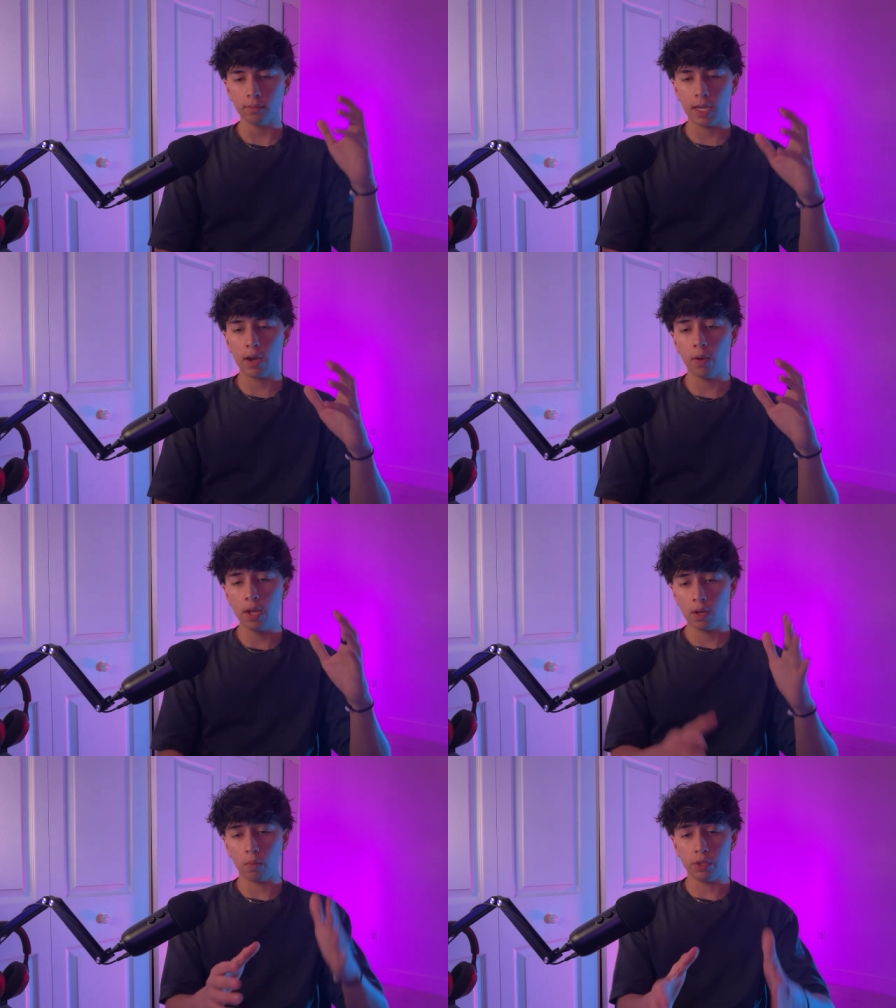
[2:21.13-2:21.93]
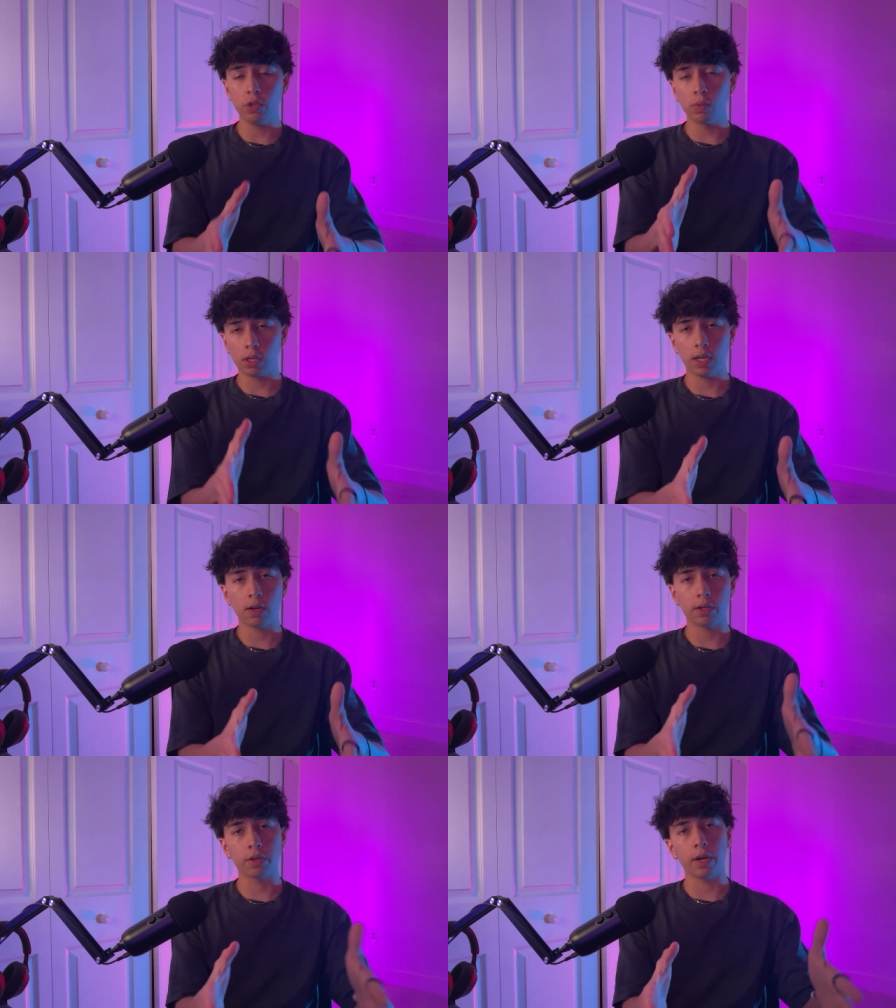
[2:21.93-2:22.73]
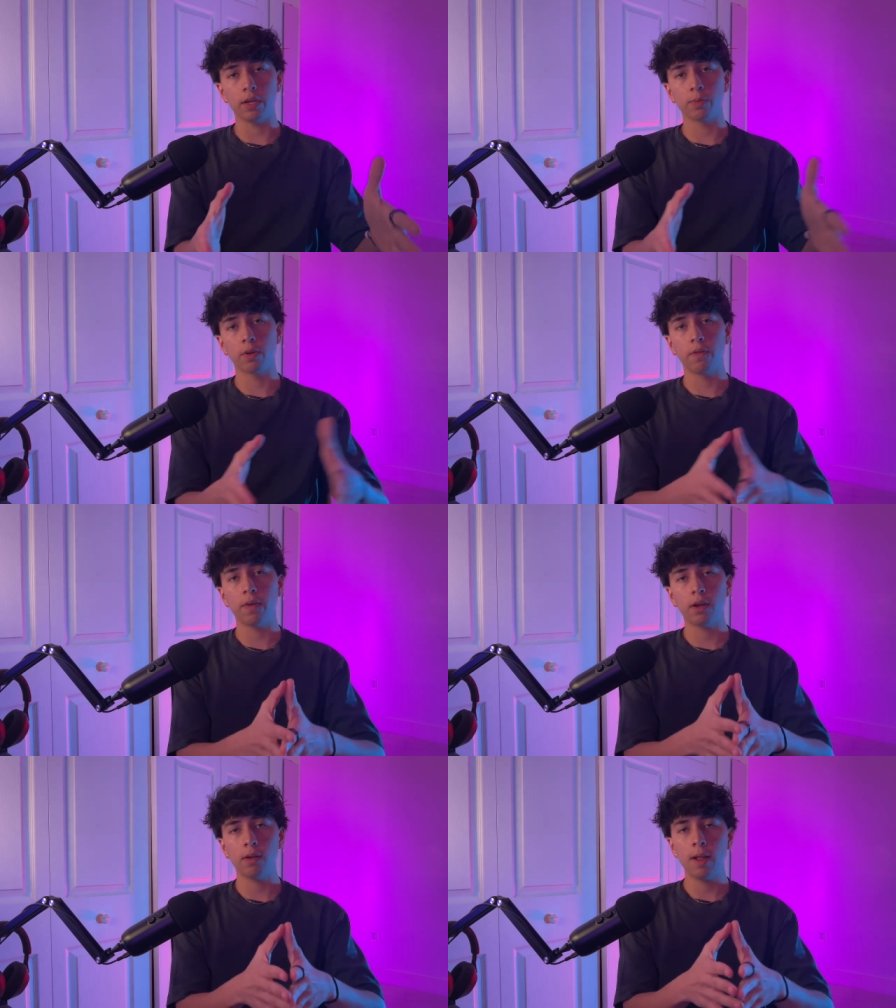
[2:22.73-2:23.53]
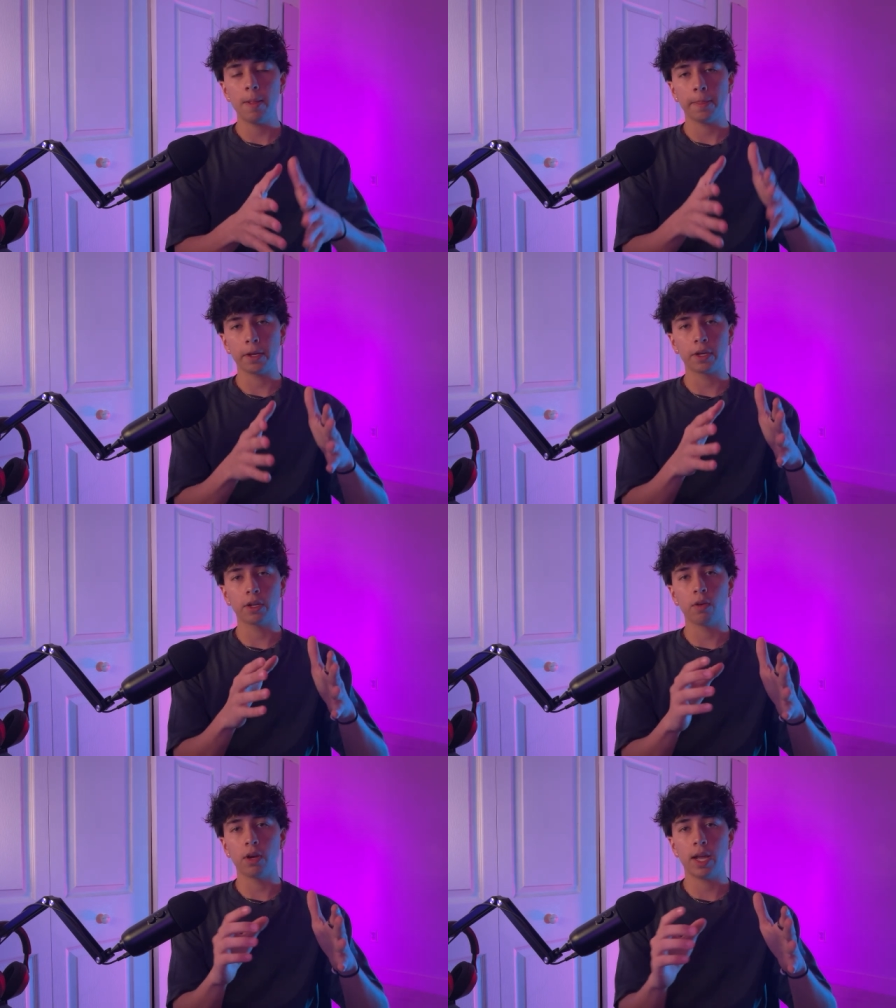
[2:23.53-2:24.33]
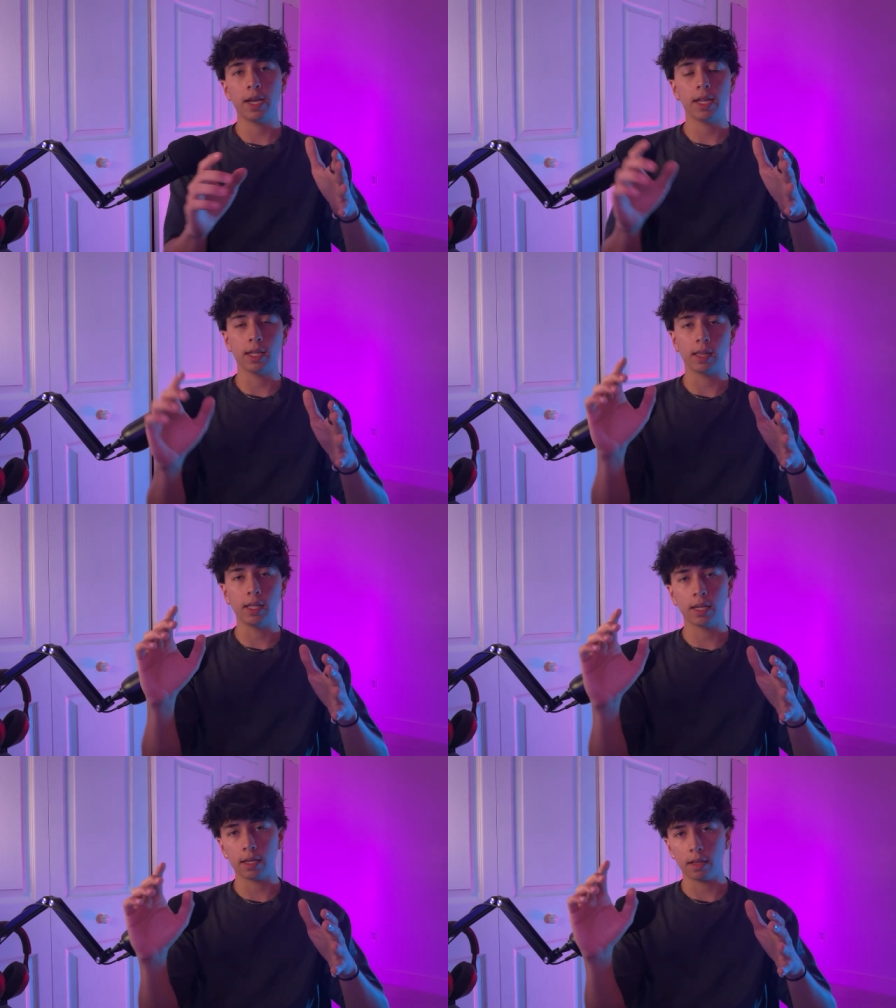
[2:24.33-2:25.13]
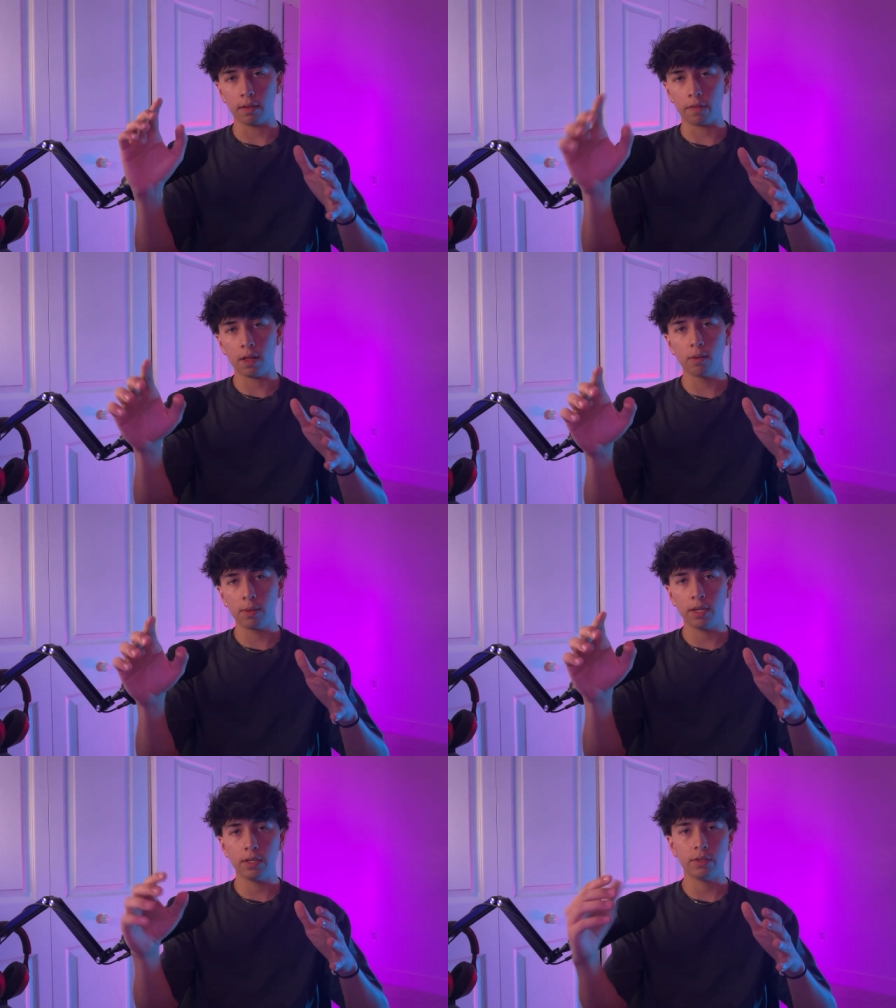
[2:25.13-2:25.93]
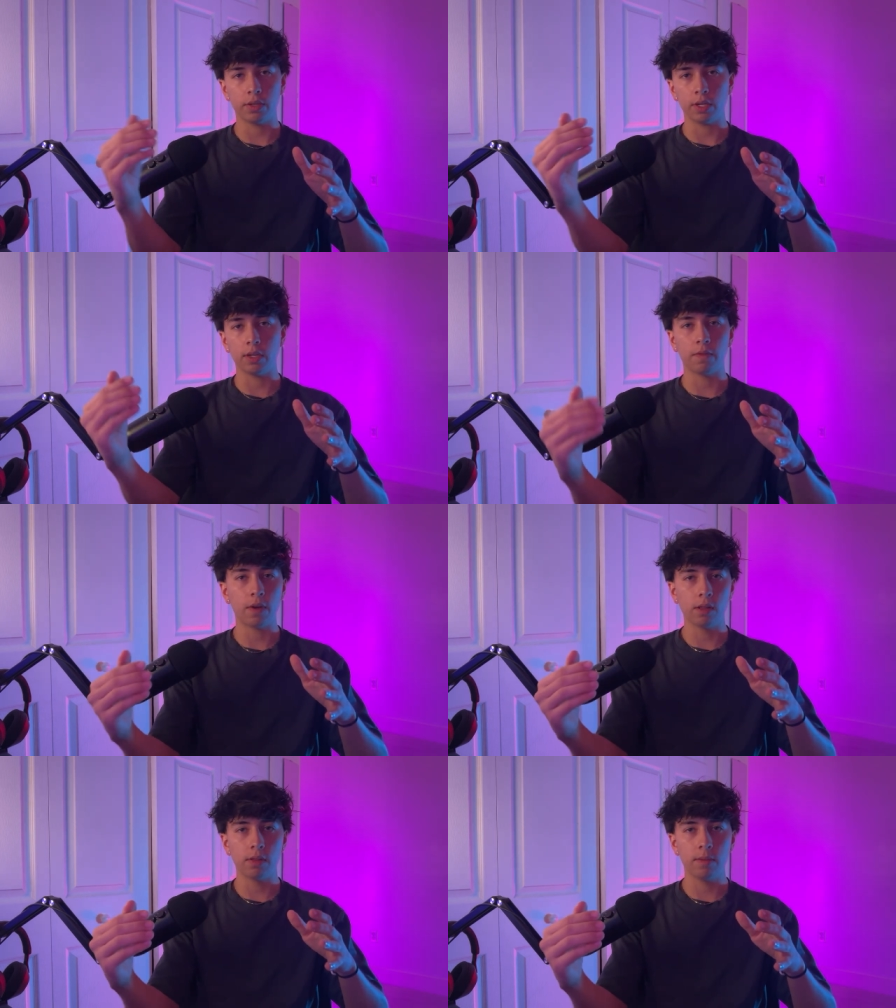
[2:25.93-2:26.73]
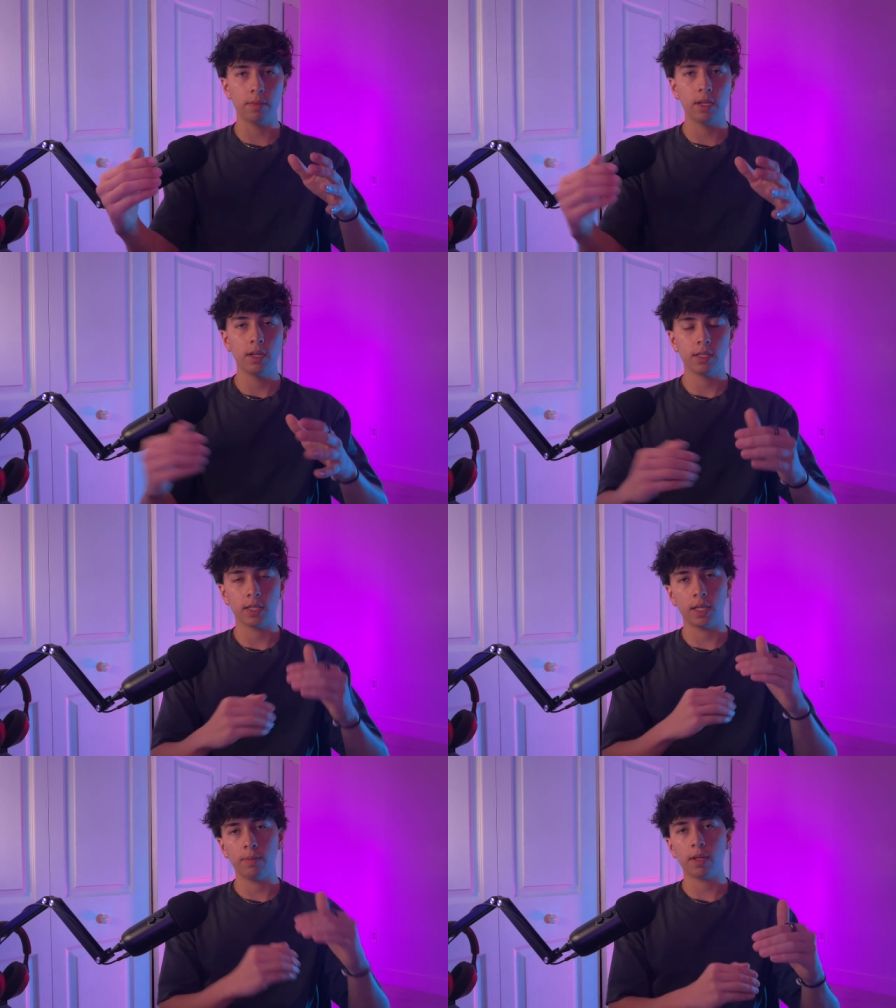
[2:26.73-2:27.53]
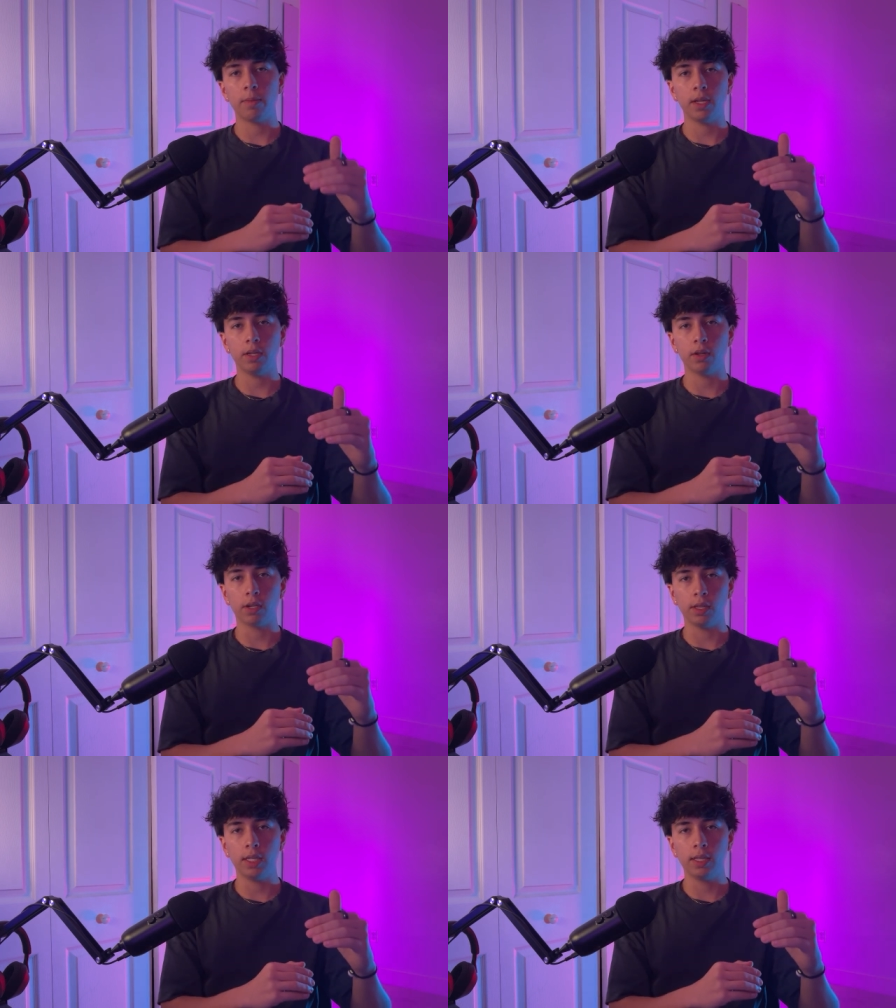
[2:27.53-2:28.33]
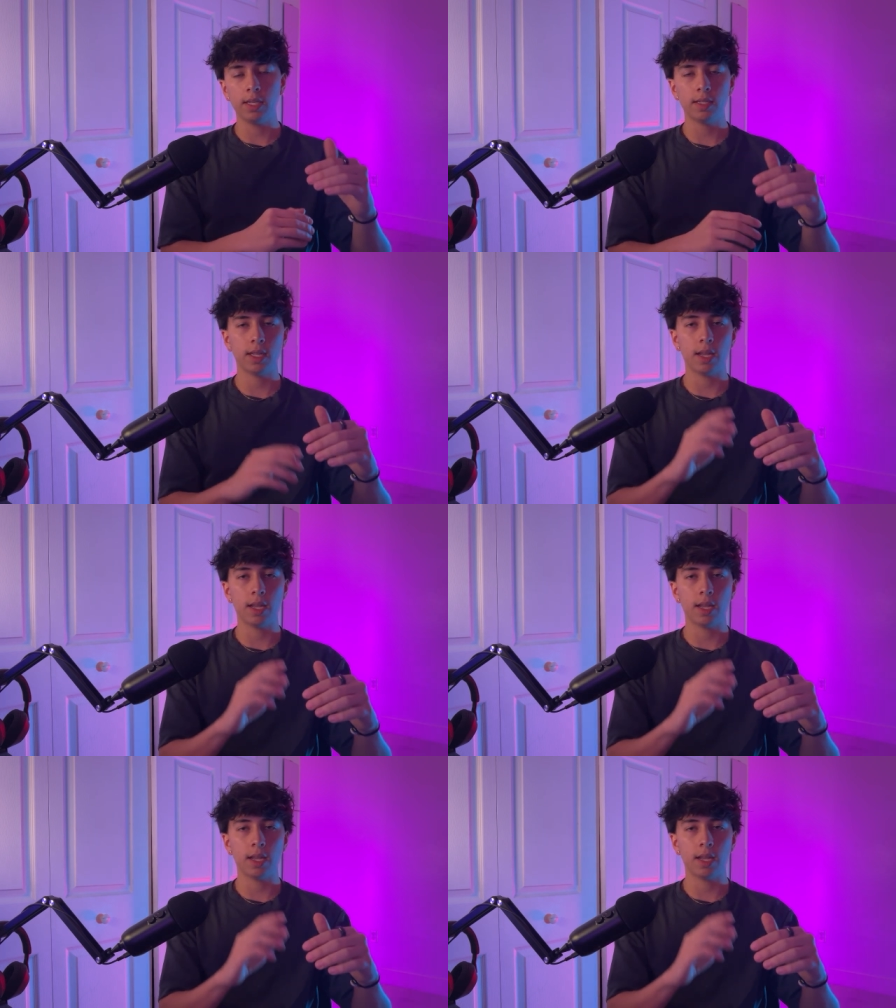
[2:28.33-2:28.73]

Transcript: Now, once you click on a creator's profile, you're going to go ahead and click the follow button. So you're going to follow them to keep them in your lead list.